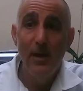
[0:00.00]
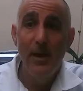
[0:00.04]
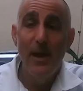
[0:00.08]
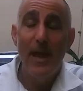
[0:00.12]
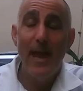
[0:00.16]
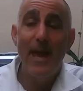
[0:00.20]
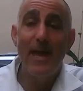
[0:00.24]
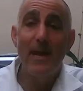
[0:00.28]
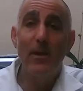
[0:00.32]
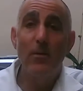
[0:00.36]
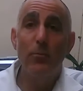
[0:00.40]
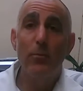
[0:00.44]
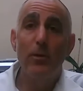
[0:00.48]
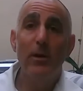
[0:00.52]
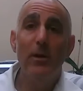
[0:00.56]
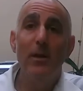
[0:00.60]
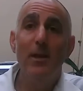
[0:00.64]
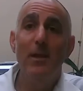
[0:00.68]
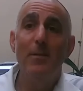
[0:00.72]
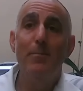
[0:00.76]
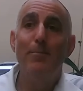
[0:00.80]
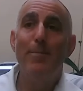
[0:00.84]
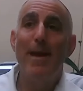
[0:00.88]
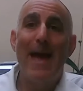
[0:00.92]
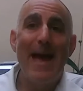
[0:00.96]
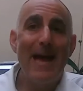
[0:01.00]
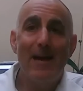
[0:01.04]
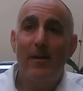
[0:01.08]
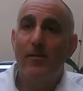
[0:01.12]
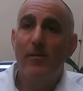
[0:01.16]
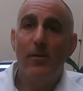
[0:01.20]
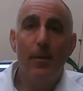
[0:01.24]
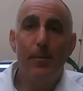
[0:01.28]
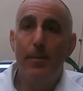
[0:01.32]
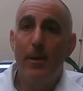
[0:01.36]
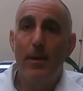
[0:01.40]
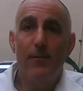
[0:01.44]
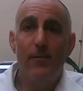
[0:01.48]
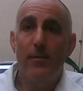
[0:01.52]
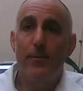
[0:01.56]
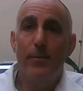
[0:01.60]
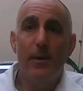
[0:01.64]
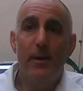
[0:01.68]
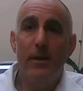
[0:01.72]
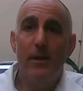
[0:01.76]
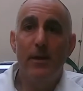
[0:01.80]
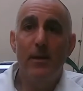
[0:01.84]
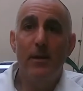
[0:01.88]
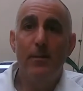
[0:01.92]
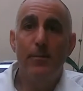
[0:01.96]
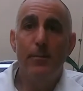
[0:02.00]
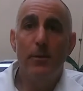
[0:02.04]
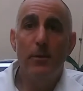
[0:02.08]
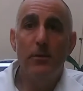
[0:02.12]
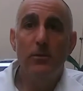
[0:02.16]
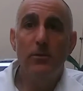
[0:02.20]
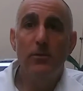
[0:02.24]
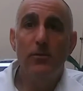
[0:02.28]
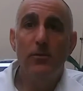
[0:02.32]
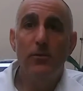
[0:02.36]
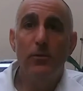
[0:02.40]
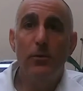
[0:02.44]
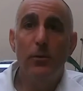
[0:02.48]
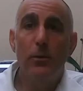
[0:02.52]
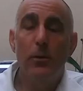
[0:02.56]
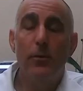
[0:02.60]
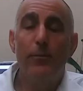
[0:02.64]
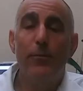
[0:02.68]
and it really backs up everybody in the emergency room